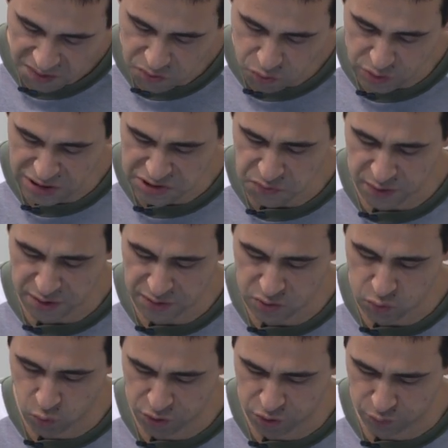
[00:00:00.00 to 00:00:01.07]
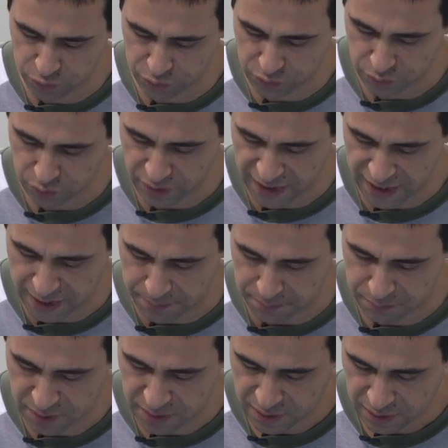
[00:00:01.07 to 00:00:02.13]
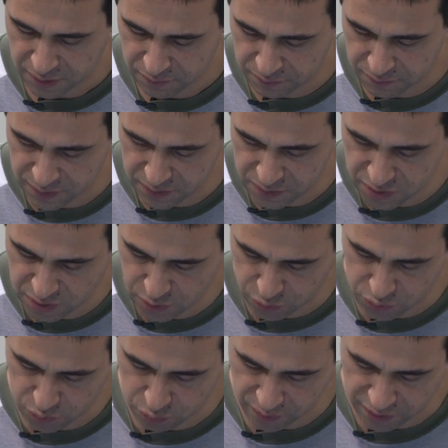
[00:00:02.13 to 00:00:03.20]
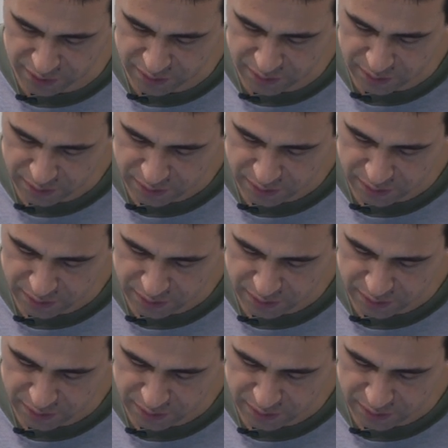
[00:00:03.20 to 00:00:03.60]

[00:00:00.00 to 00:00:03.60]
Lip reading: So that's why it is 1 over 2 m v0 squared